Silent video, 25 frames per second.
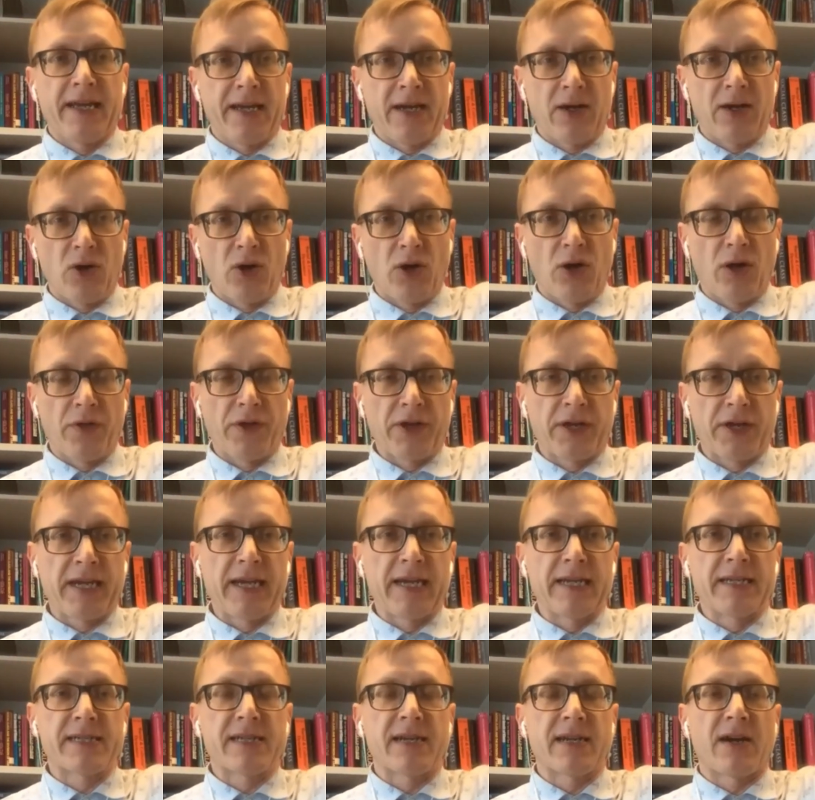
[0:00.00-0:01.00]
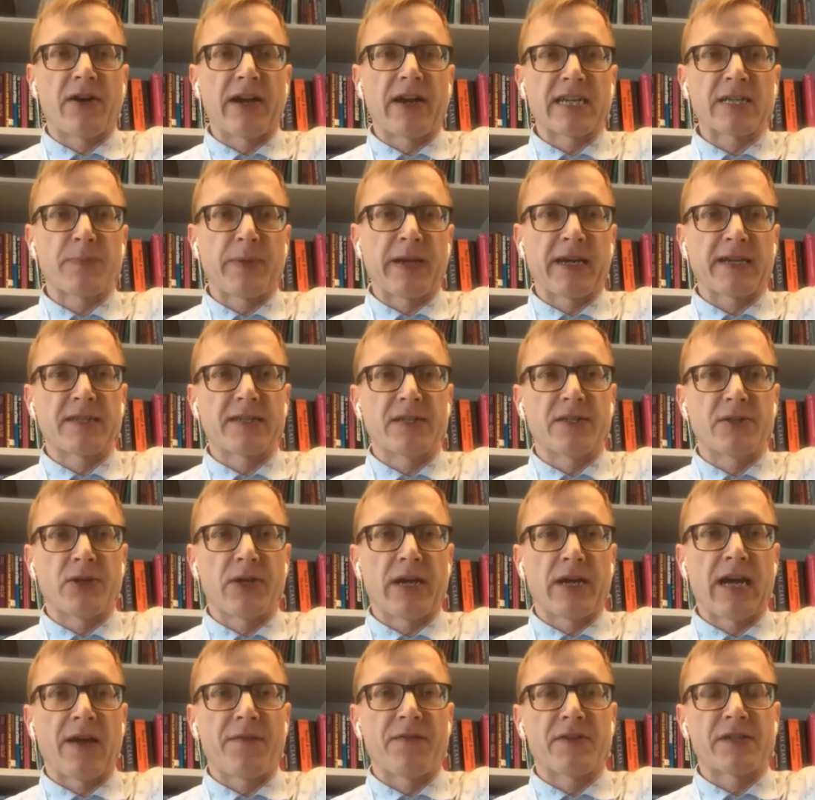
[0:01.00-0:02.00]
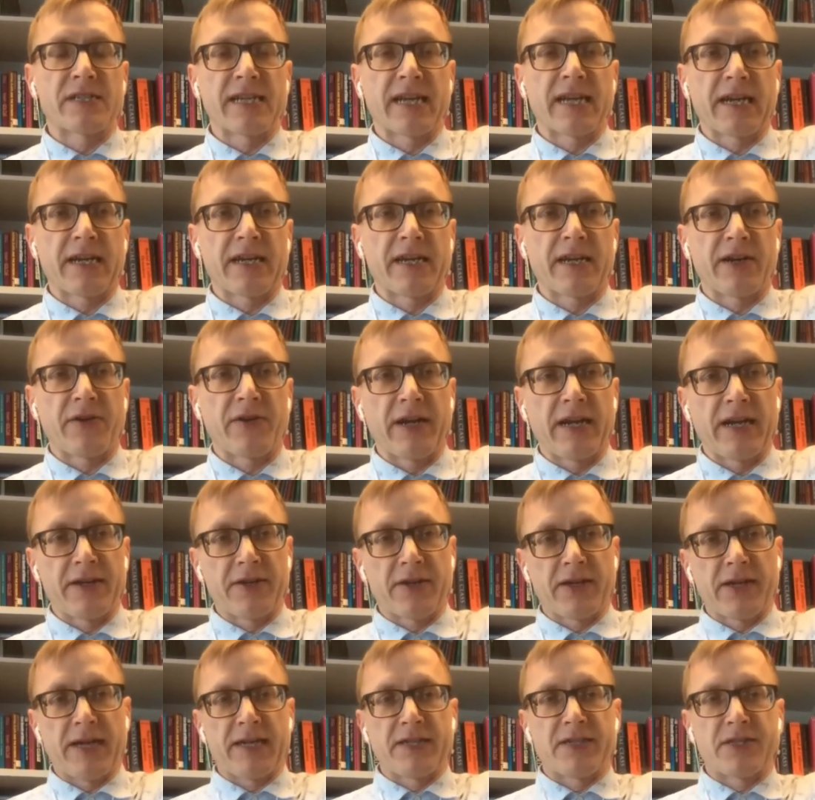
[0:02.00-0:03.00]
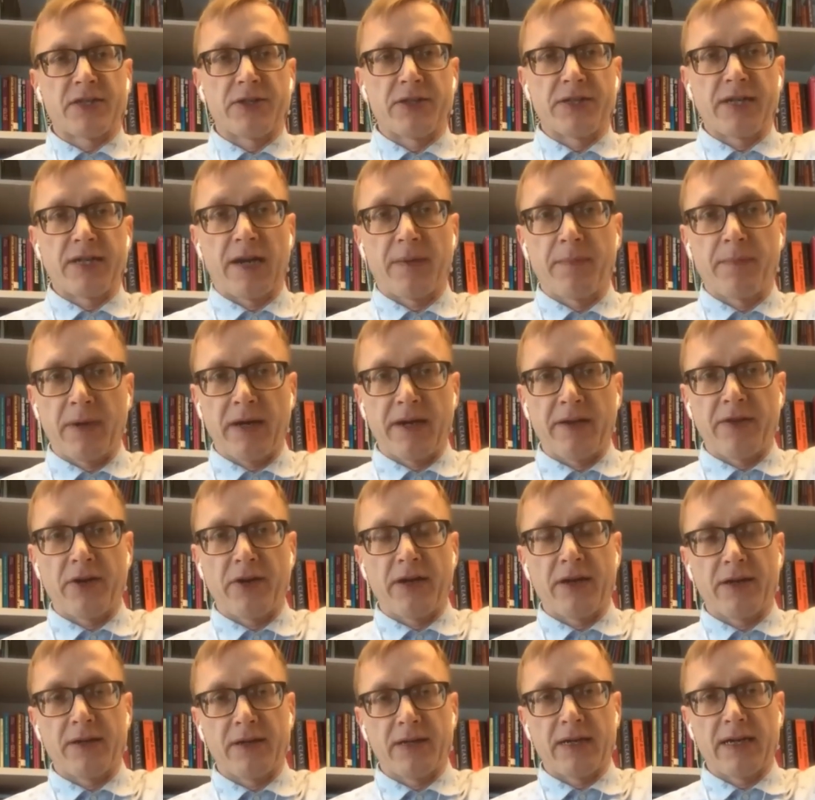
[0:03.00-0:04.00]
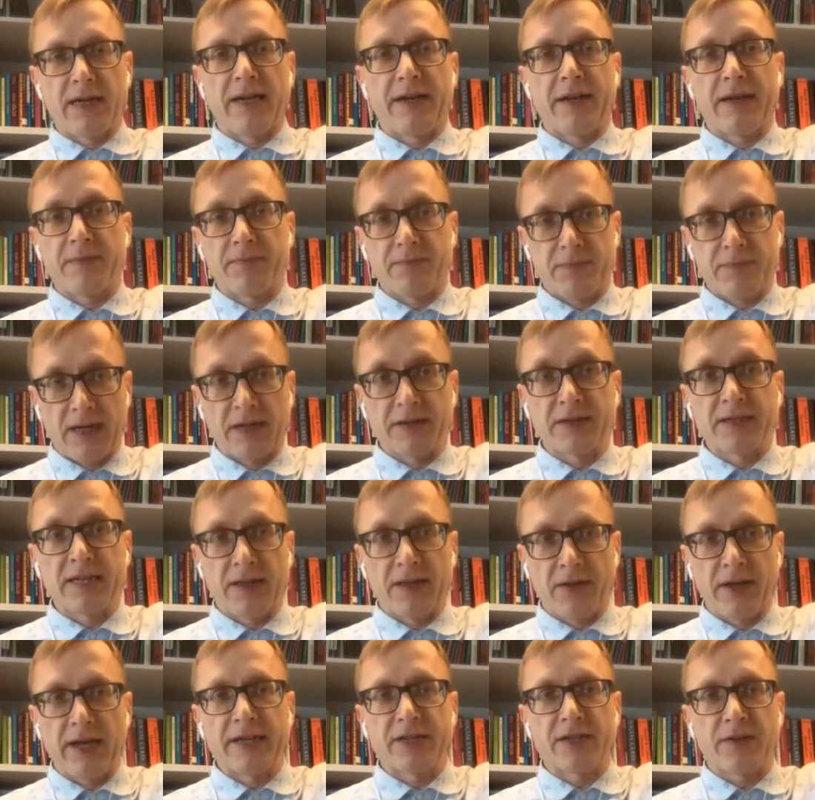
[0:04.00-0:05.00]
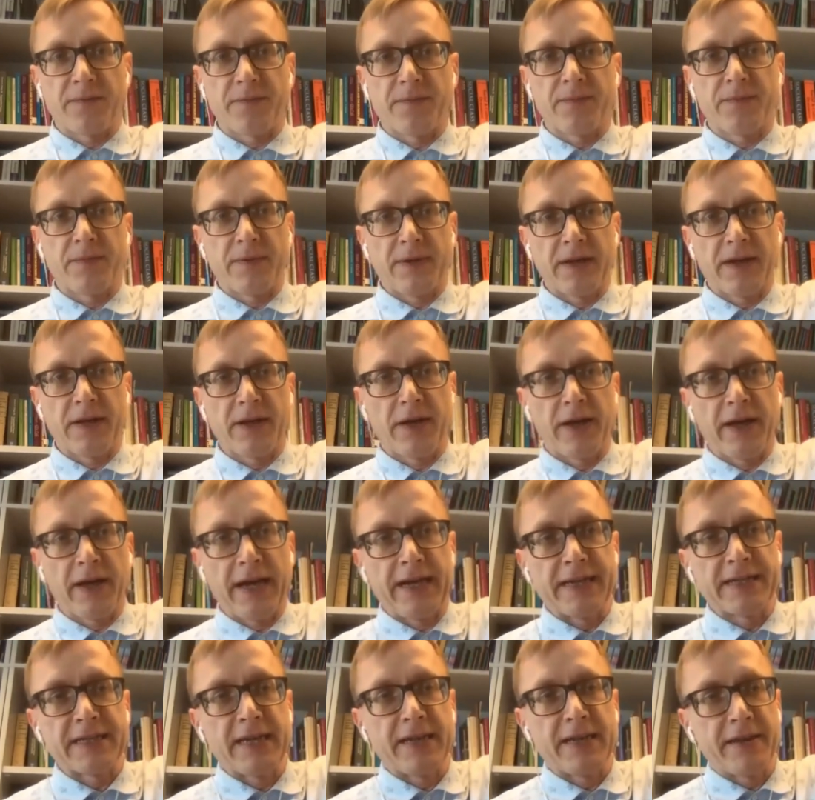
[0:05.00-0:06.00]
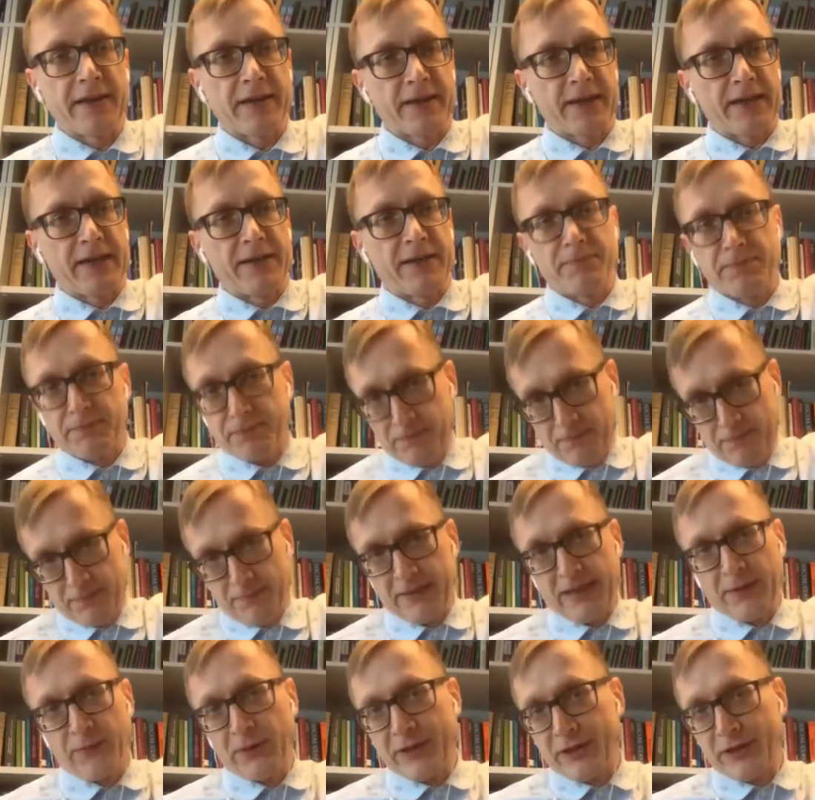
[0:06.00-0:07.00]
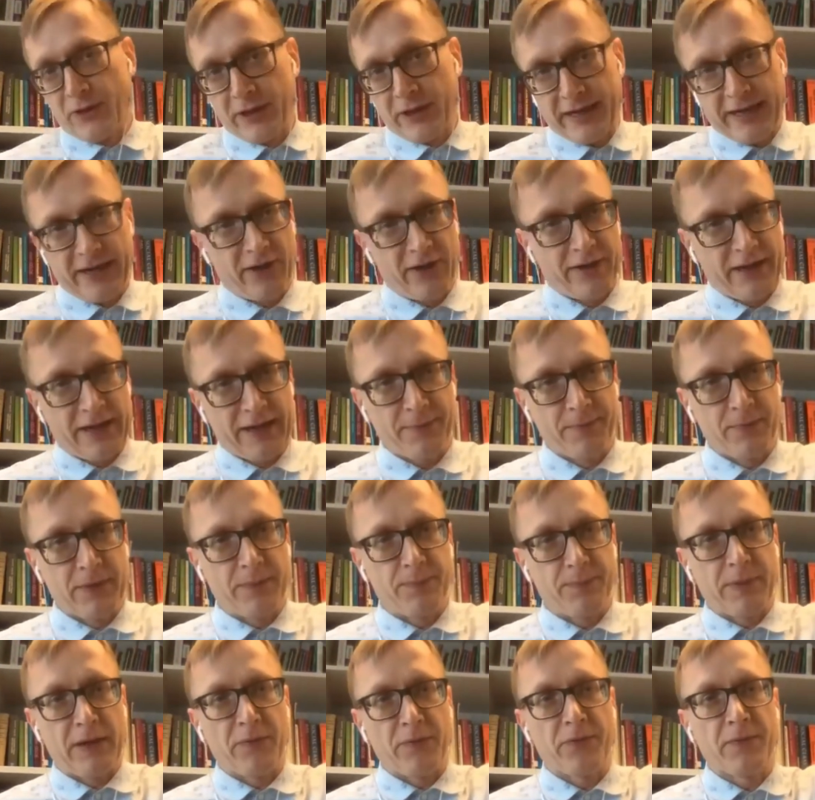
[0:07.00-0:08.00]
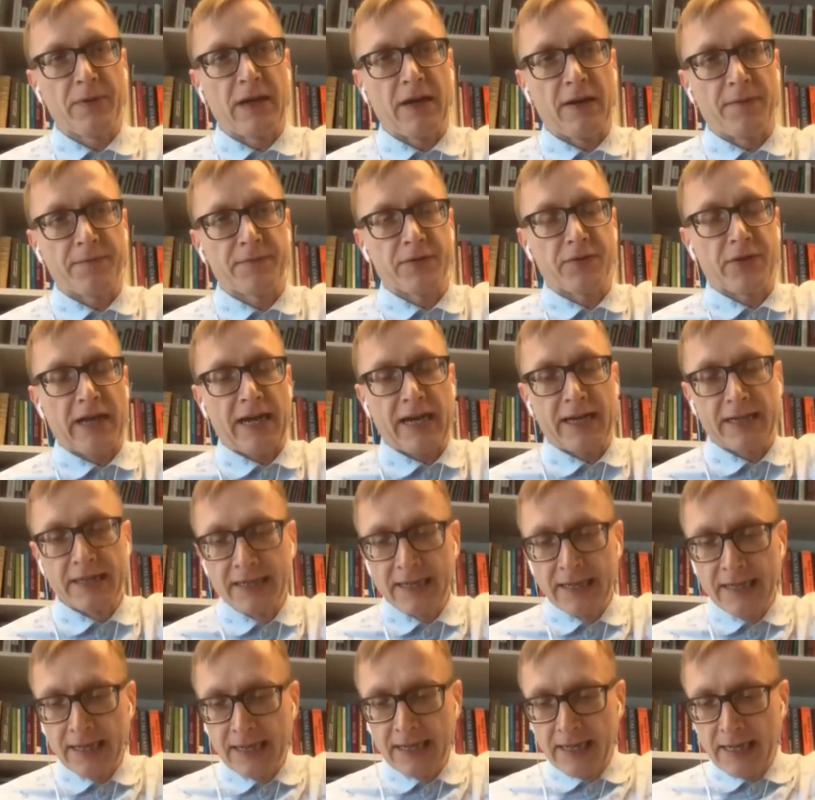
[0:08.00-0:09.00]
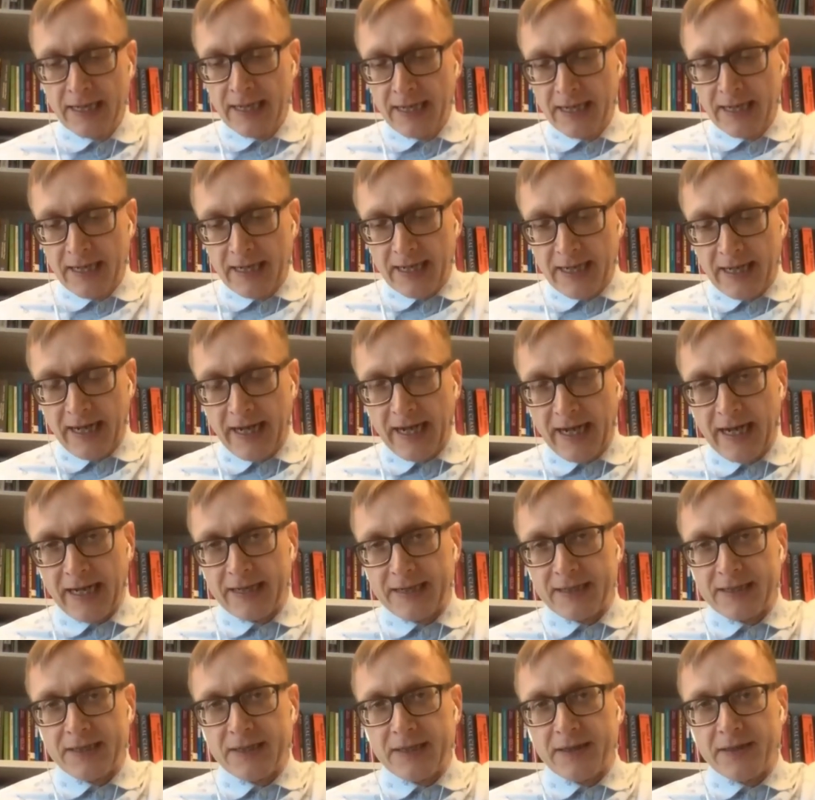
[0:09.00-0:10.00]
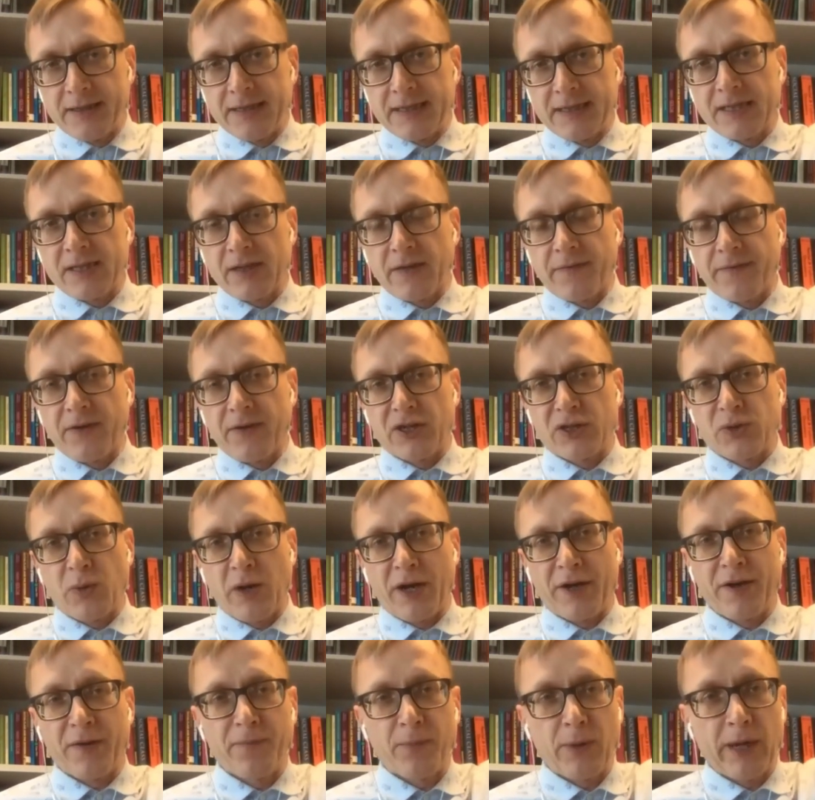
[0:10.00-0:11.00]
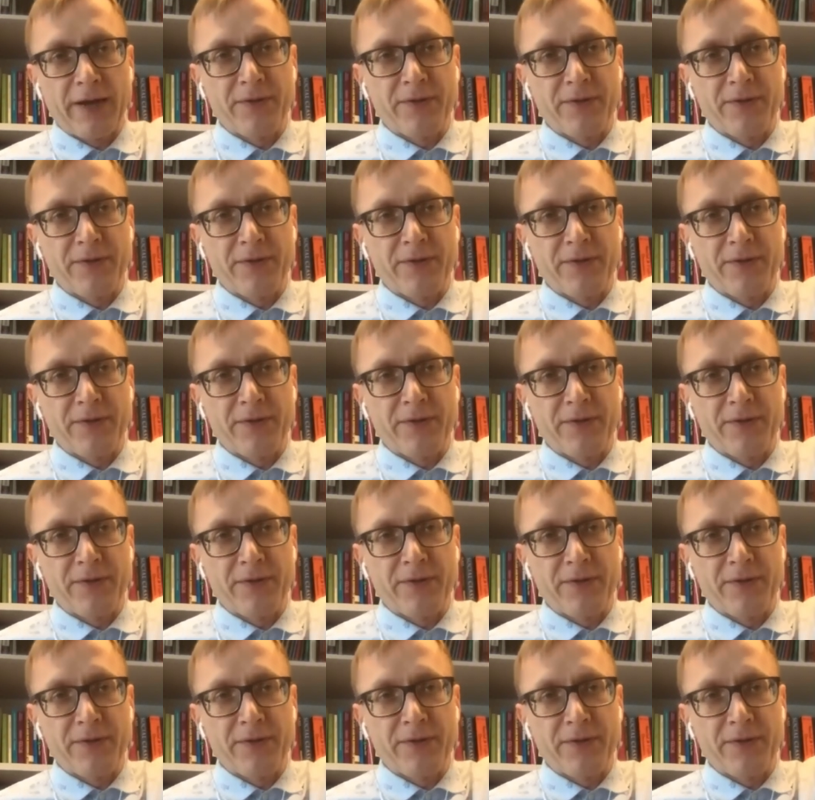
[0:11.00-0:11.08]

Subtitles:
all the kids are expected to have a secondary education done by the and until the age of 18, and then we don't care that about after that. And this is of course one of way